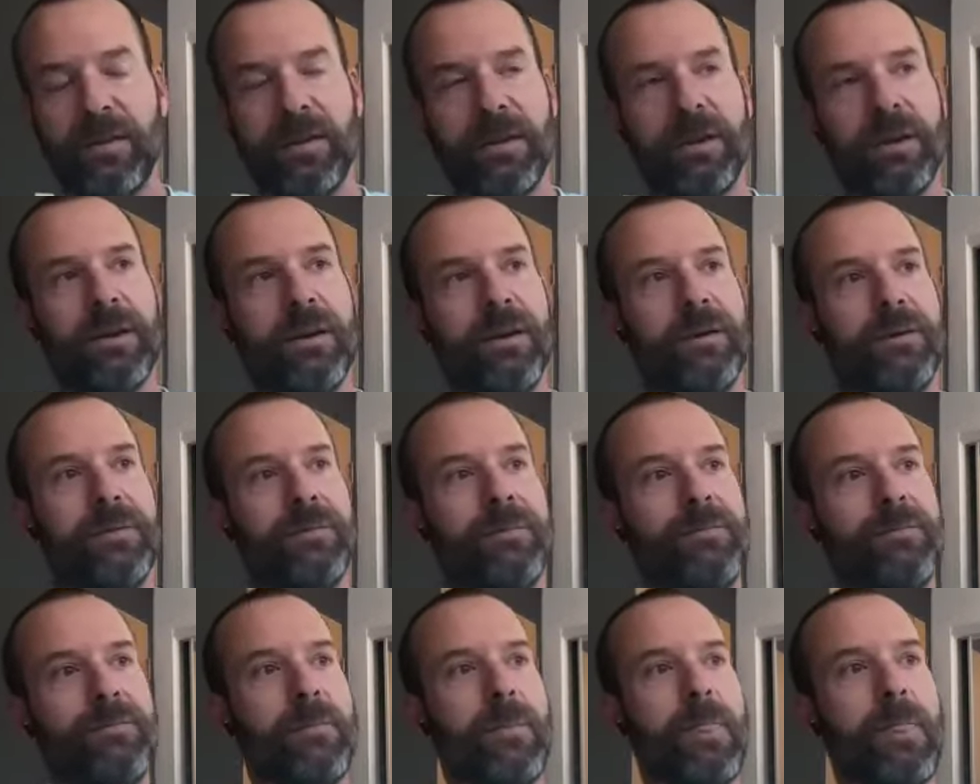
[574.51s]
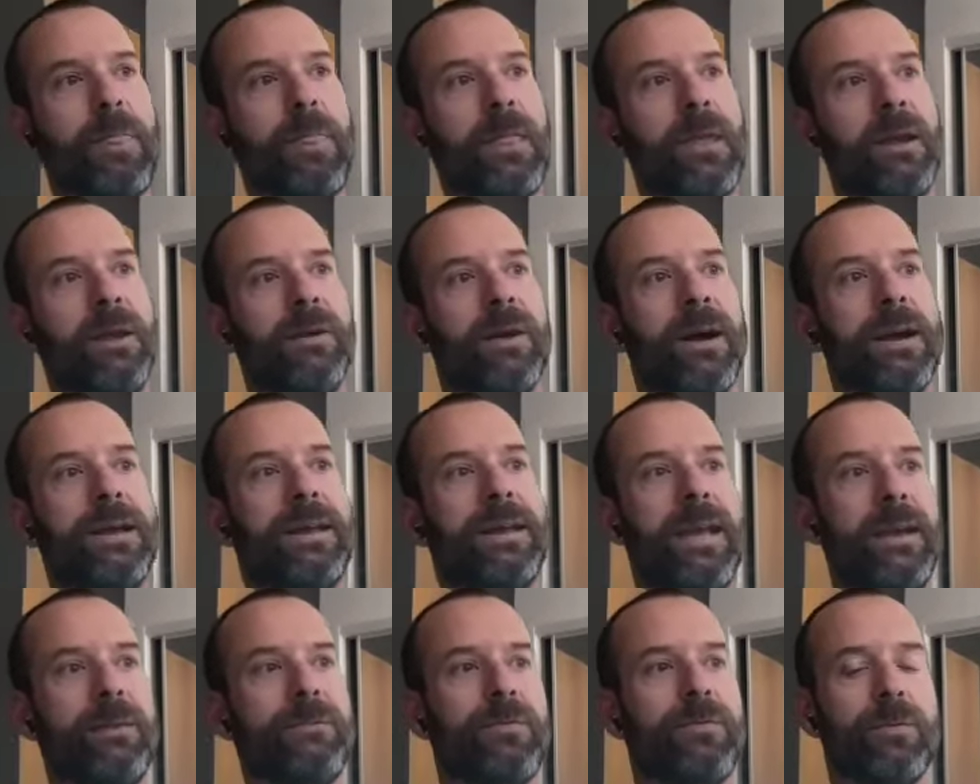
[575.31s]
I
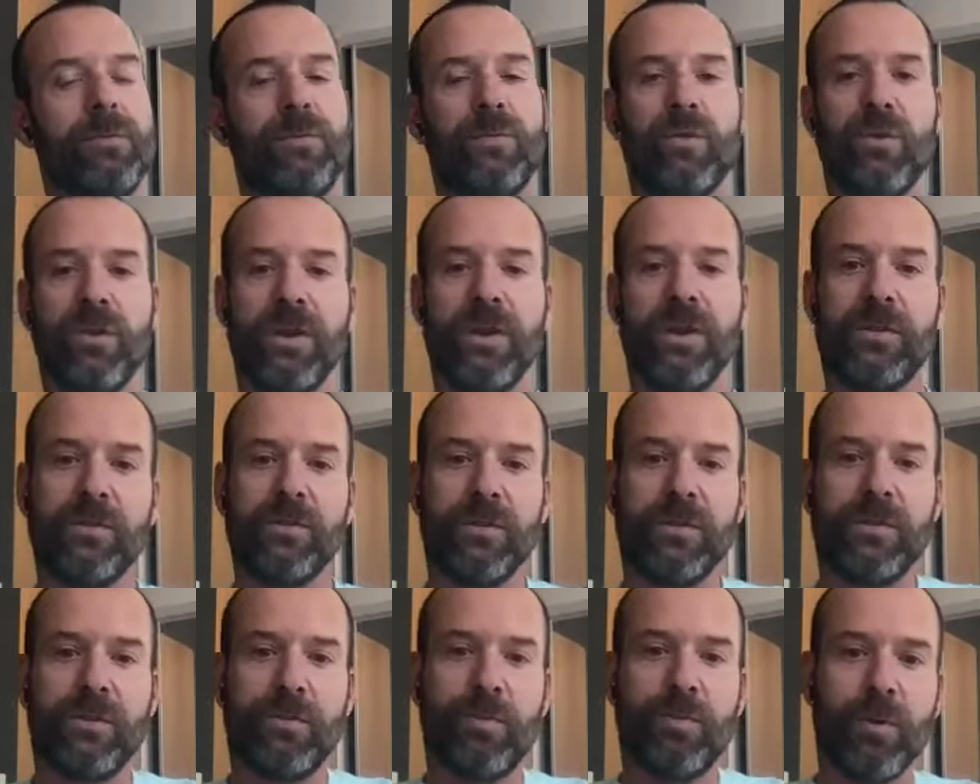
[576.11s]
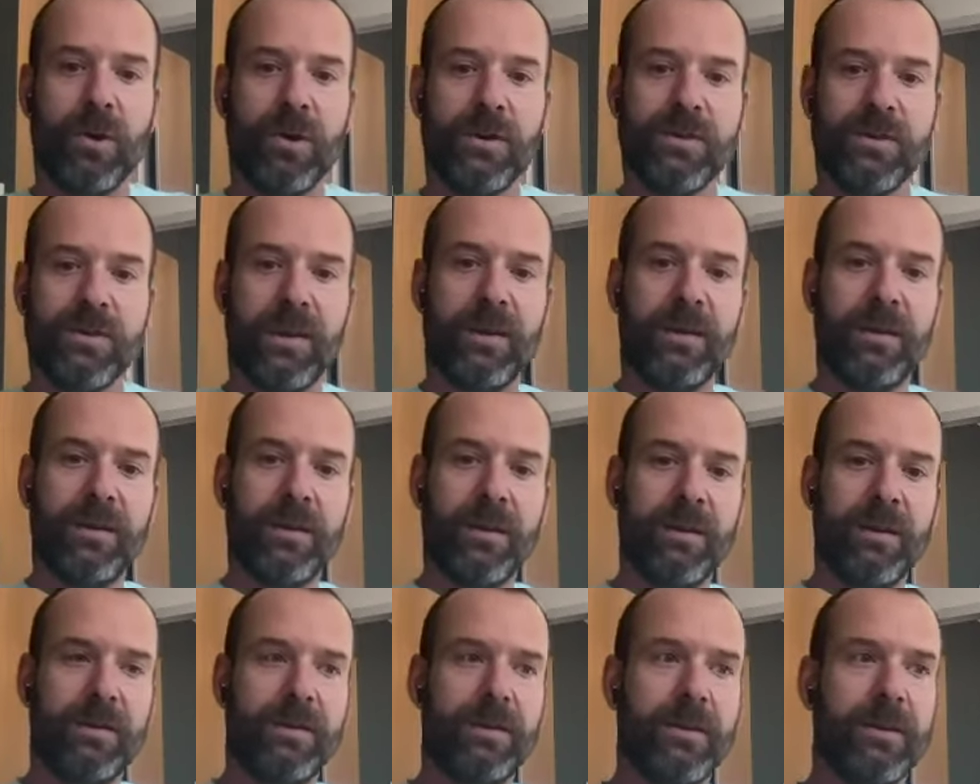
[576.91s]
came from traditional sports. I
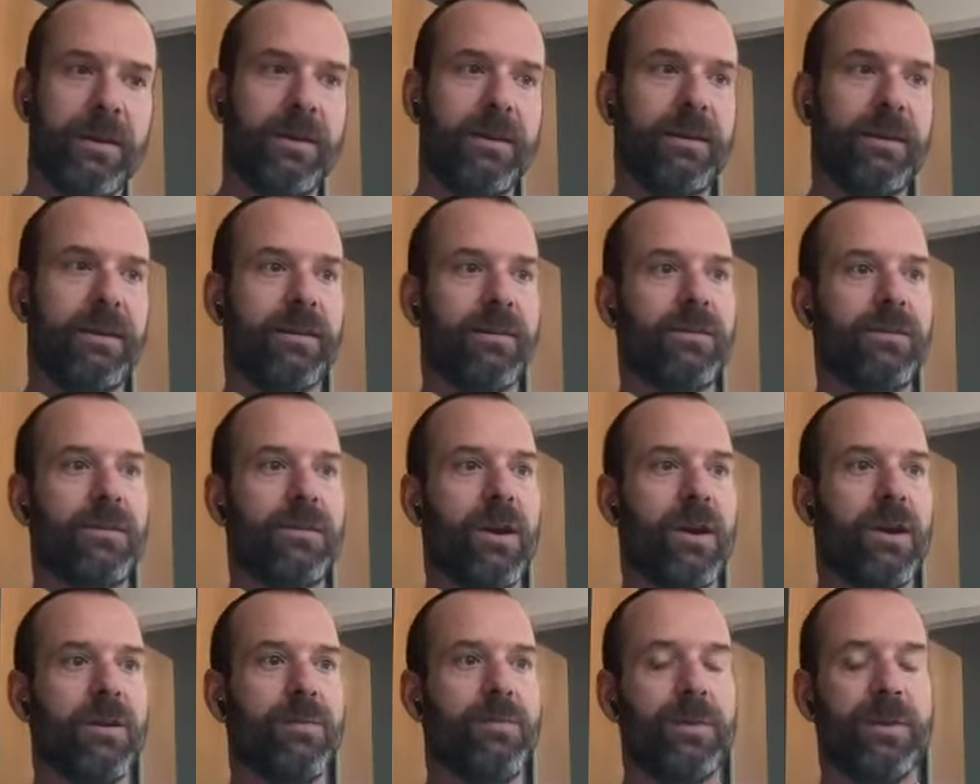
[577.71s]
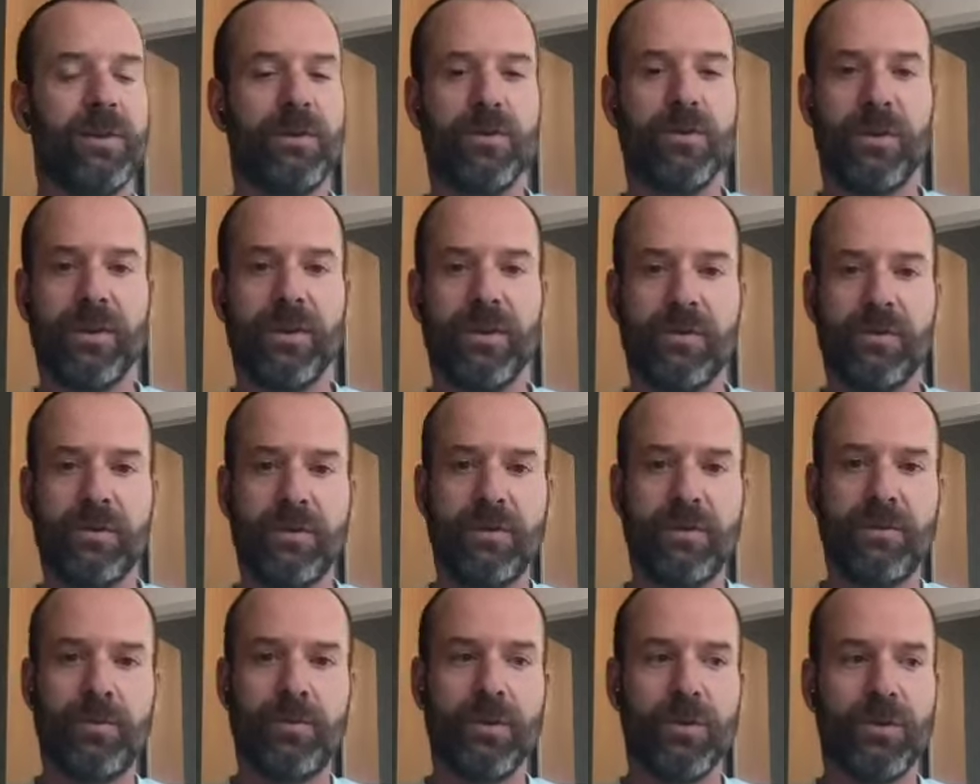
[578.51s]
did a startup in traditional
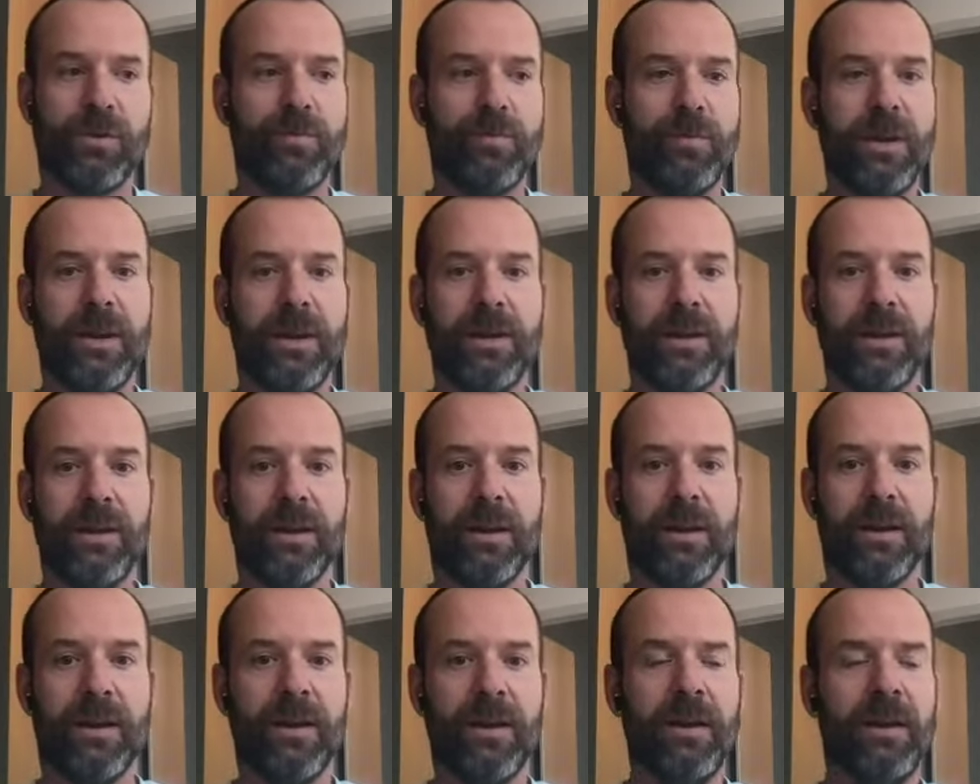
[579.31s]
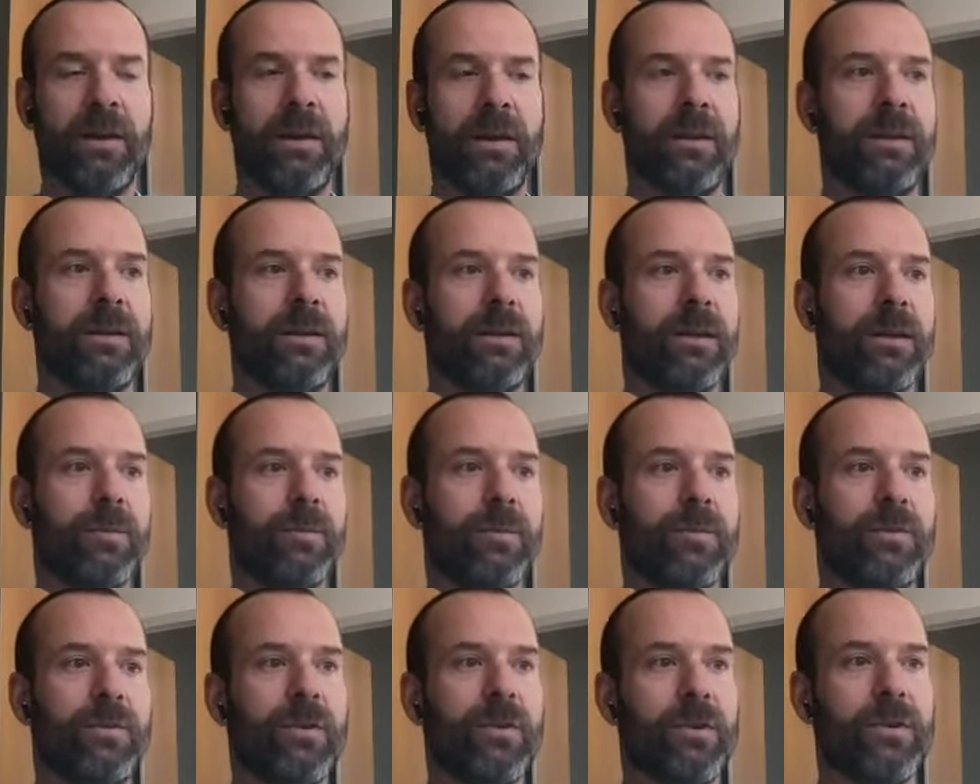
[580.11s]
sports media,
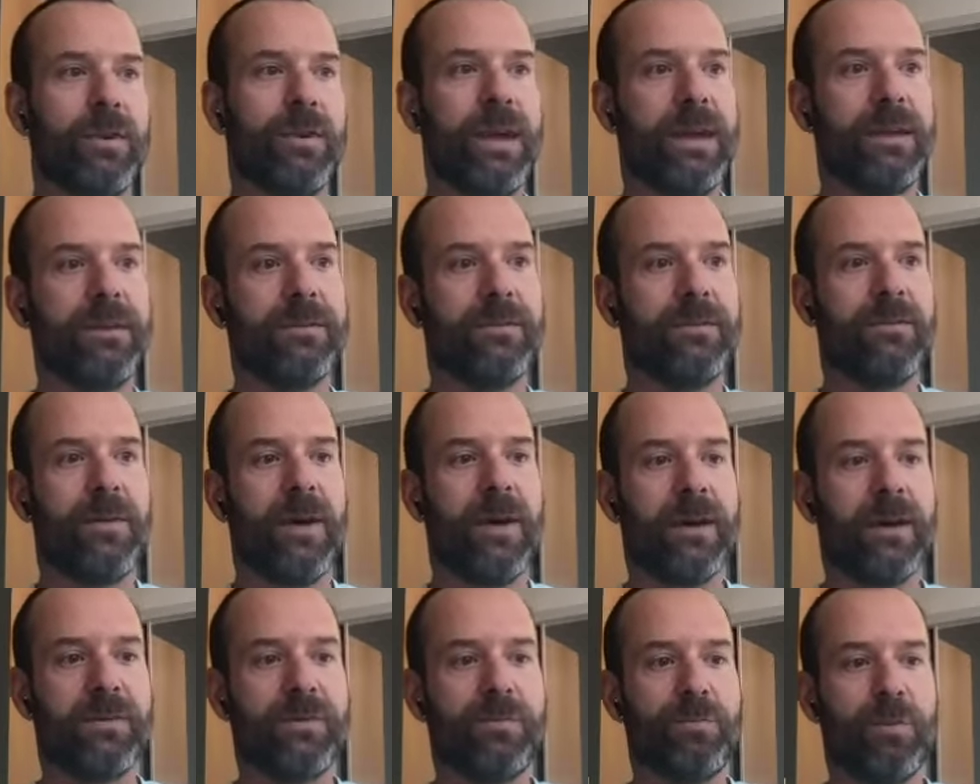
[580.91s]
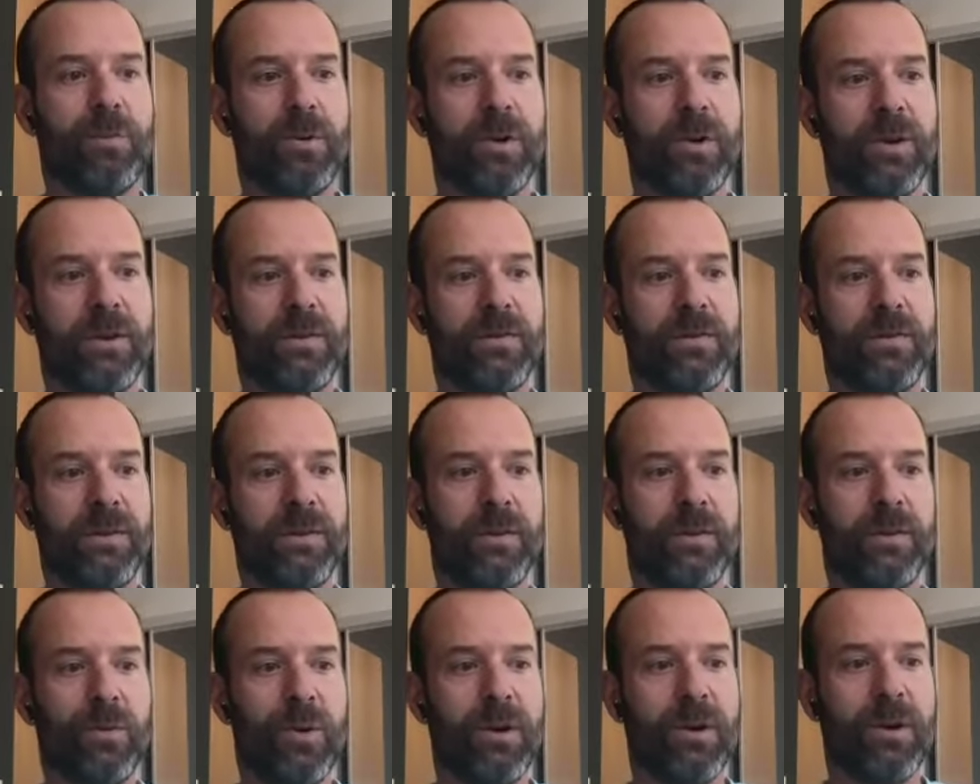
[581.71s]
sold that to Fox Sports, and
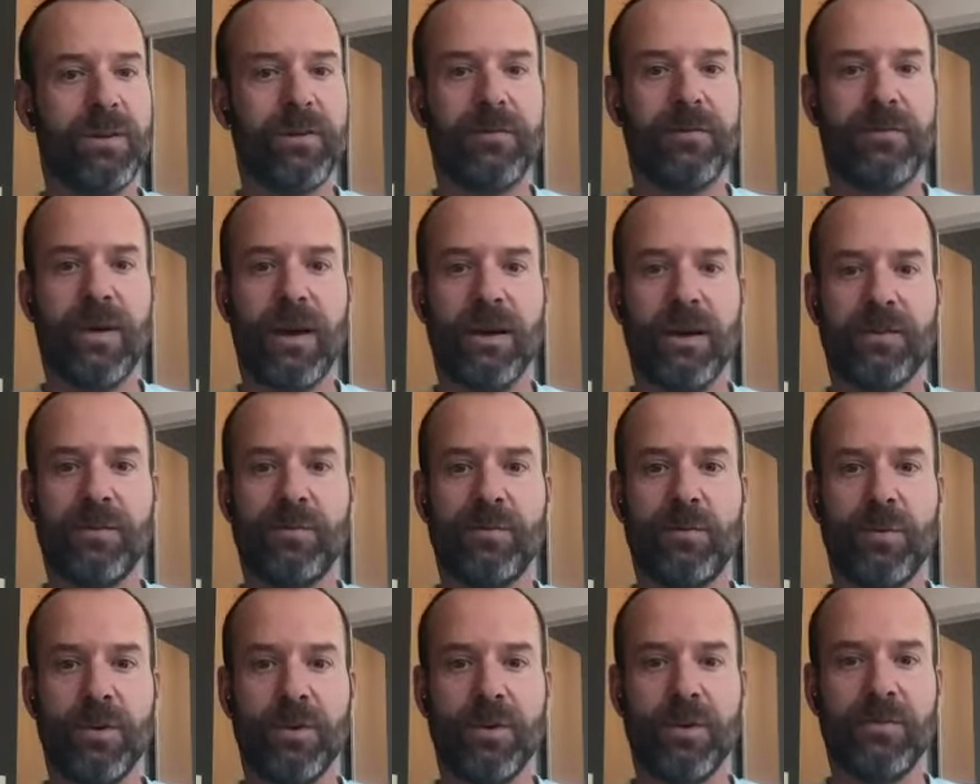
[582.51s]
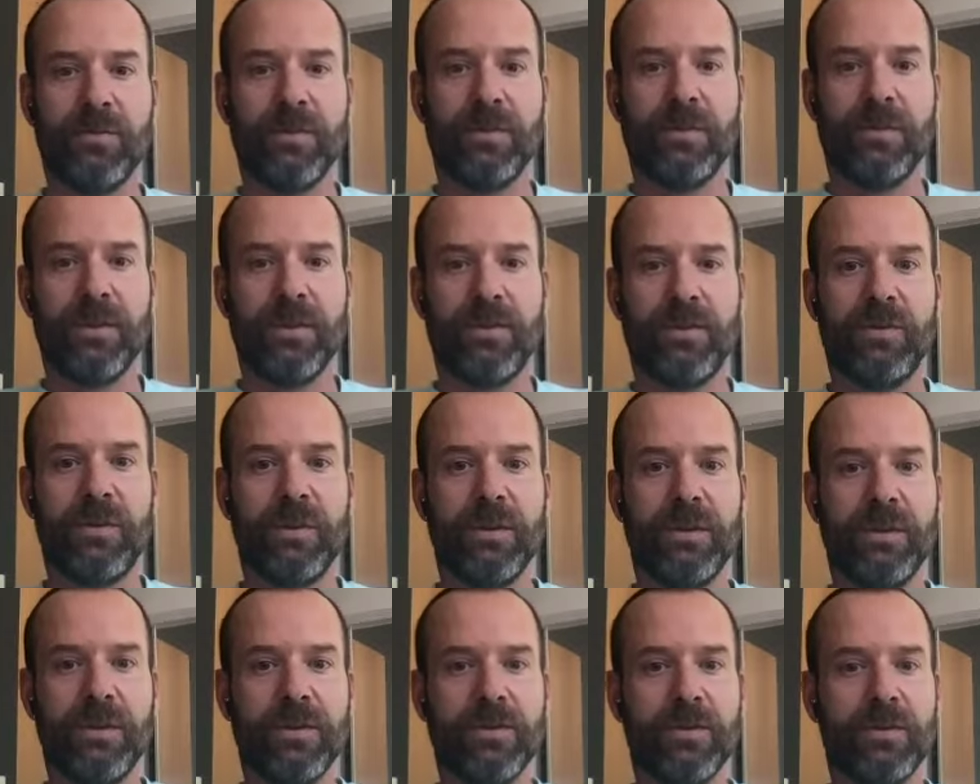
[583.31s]
then worked at Fox Sports for 6
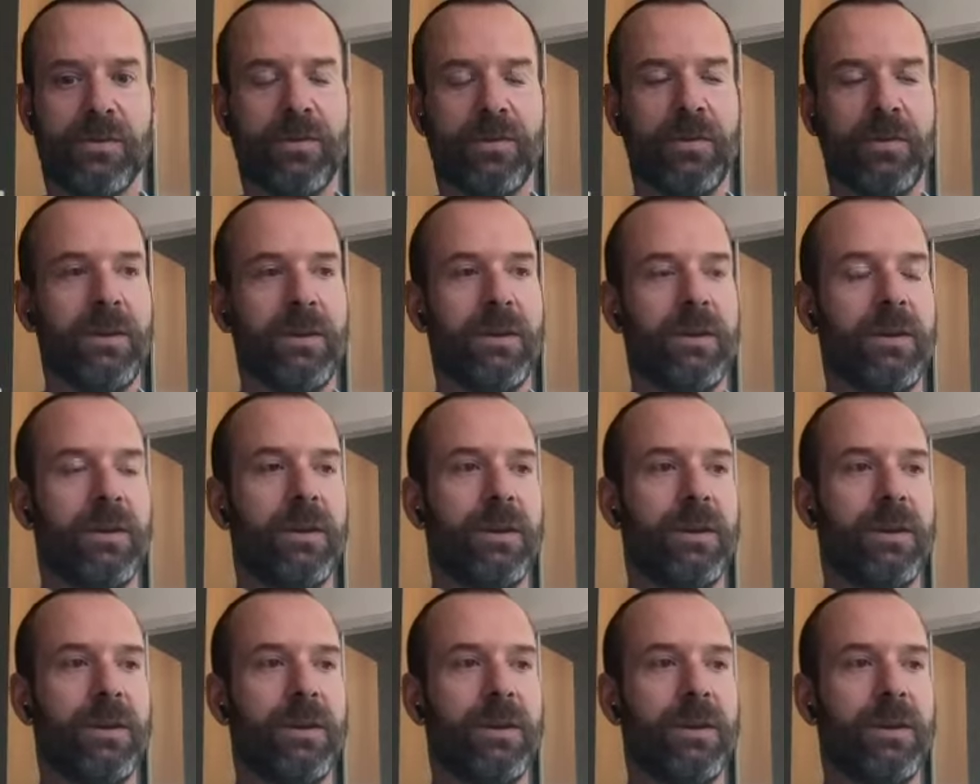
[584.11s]
years